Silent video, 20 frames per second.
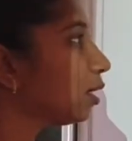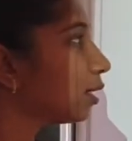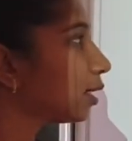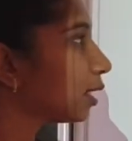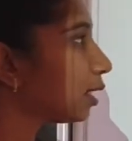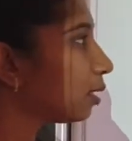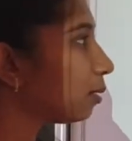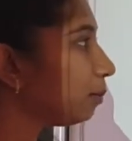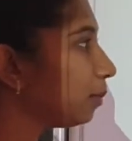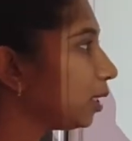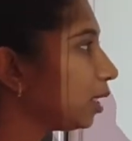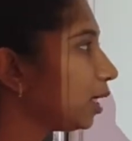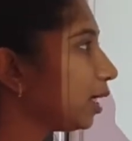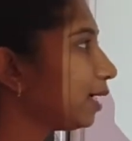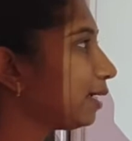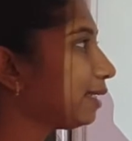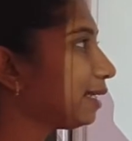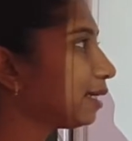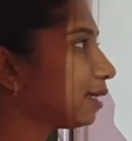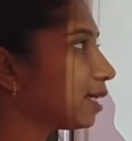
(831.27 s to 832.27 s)

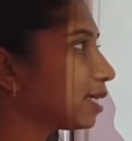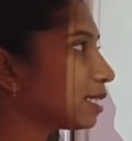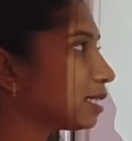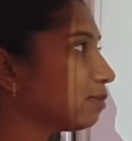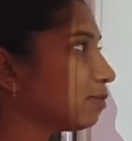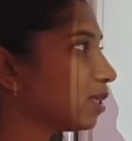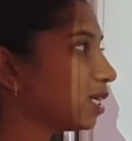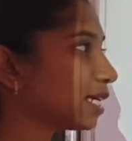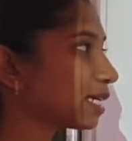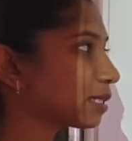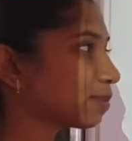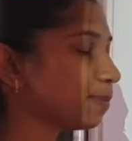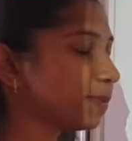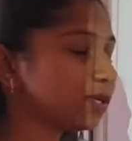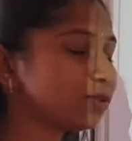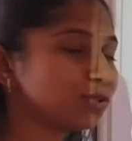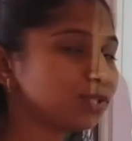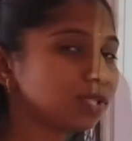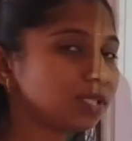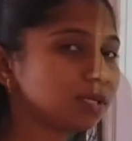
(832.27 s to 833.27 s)
Terminating decimal
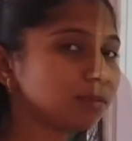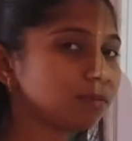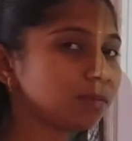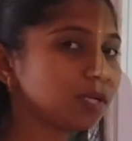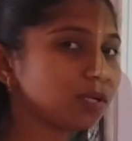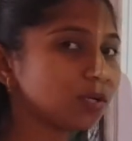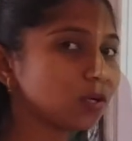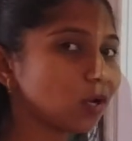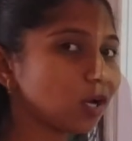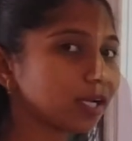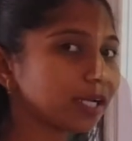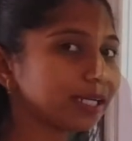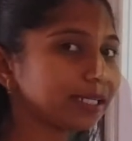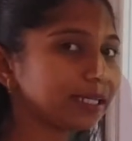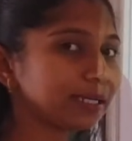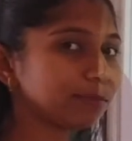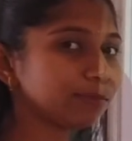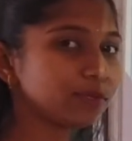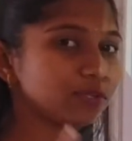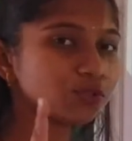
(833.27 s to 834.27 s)
expansion number you are
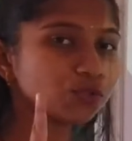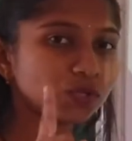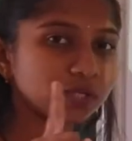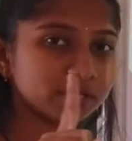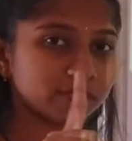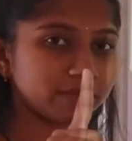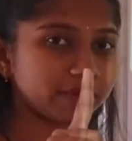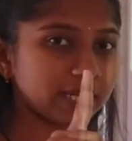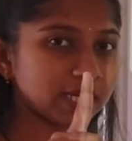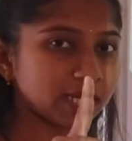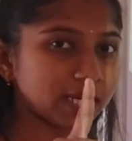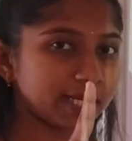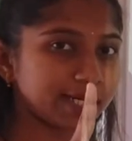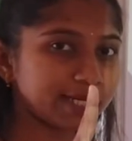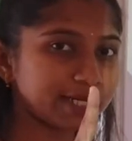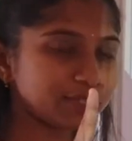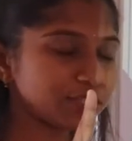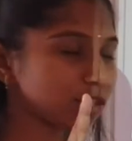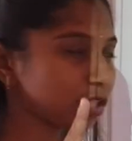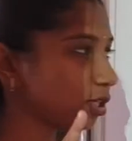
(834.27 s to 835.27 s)
getting means what is the
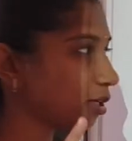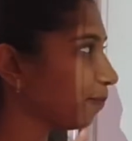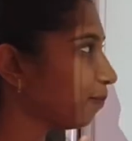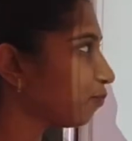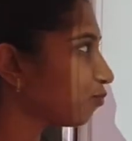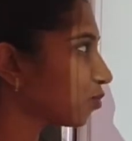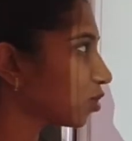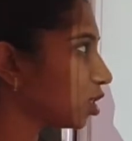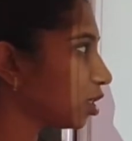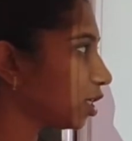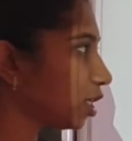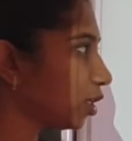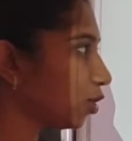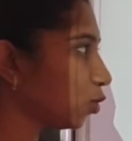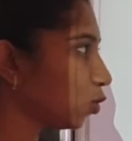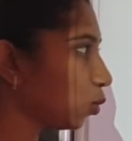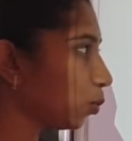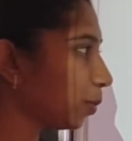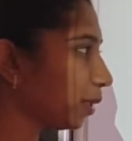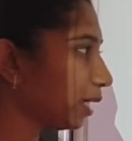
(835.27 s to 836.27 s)
condition?
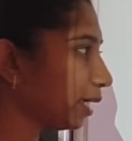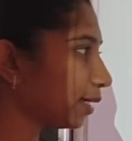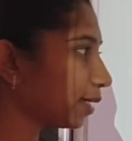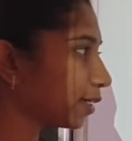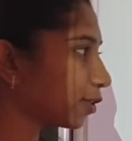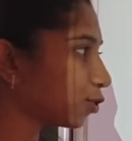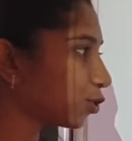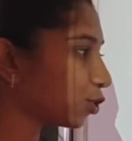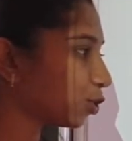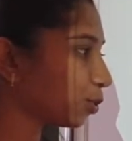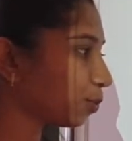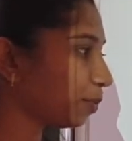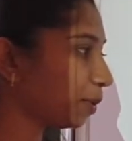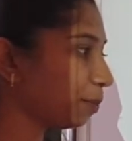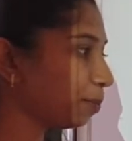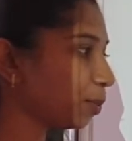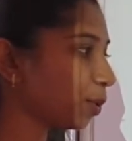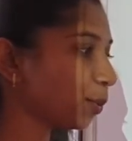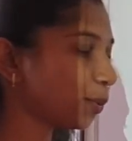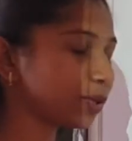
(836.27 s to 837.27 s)
Denominator should be
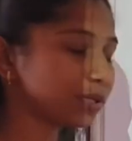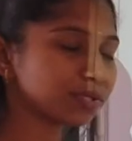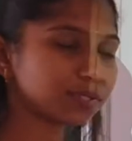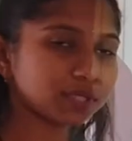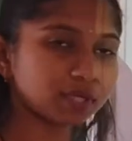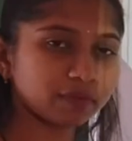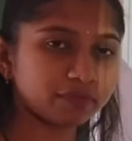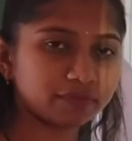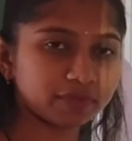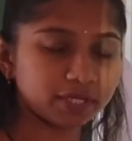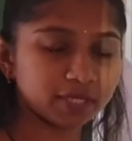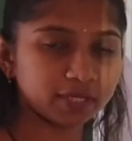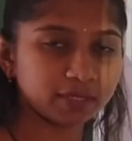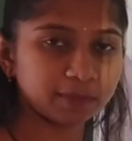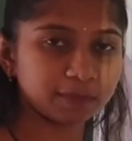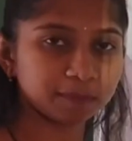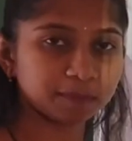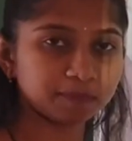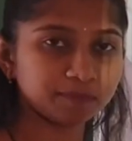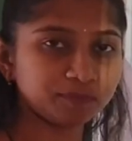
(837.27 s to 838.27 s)
powers of
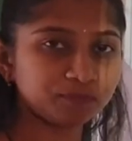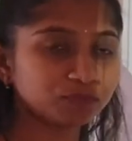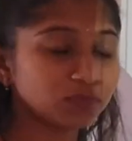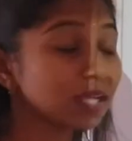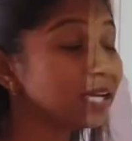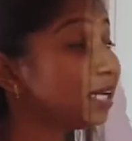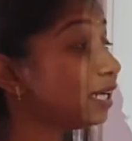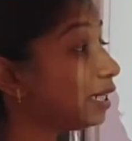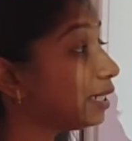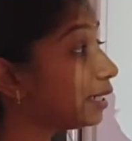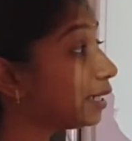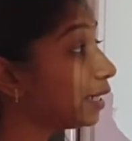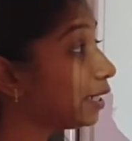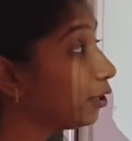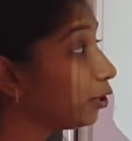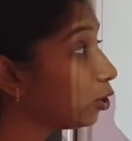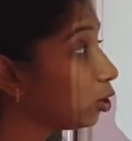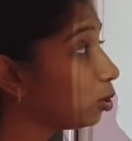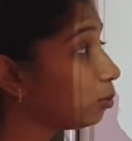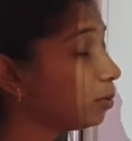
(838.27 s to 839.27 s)
10.
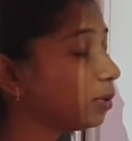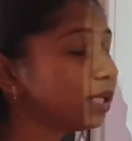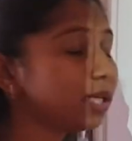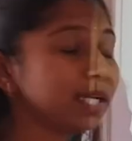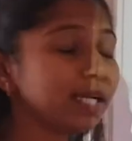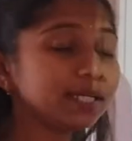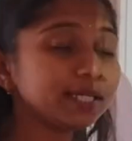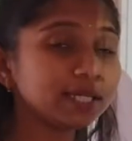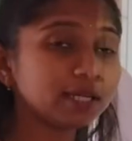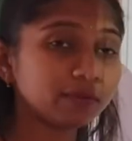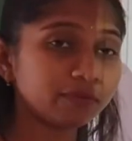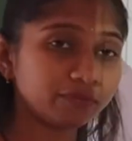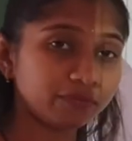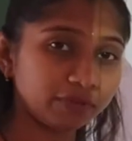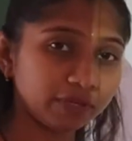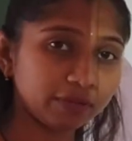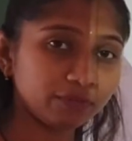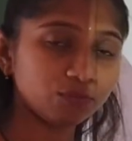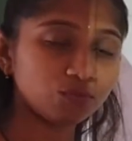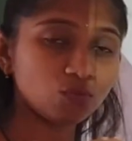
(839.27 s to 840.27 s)
Denominator
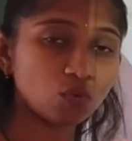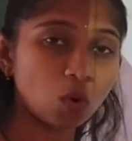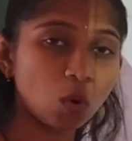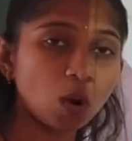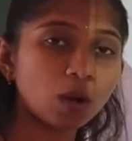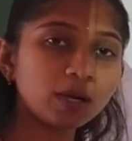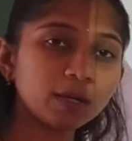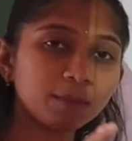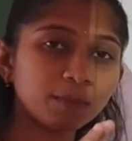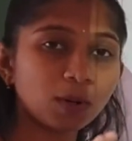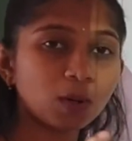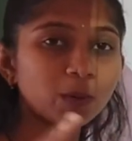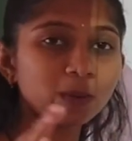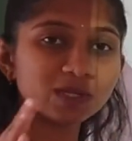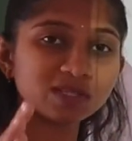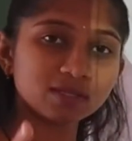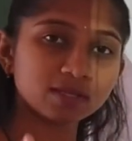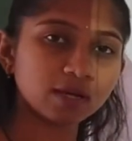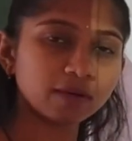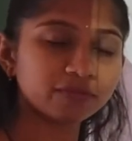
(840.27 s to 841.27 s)
we want
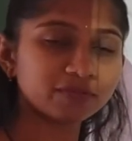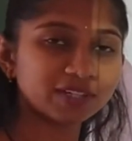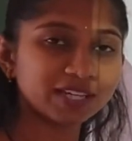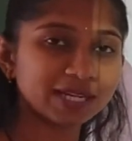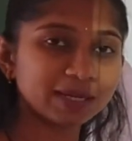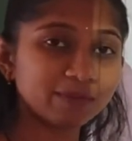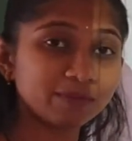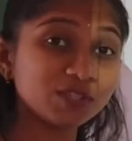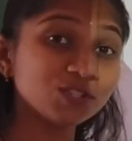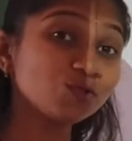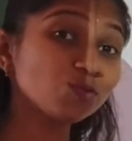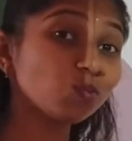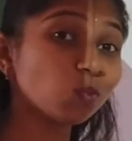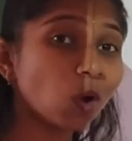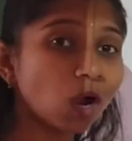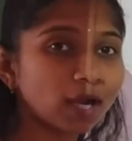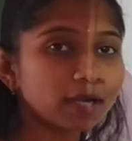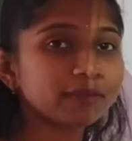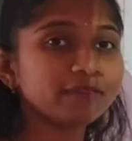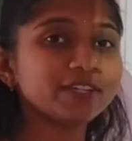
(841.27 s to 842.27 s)
powers of 10 means
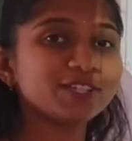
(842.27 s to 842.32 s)
what we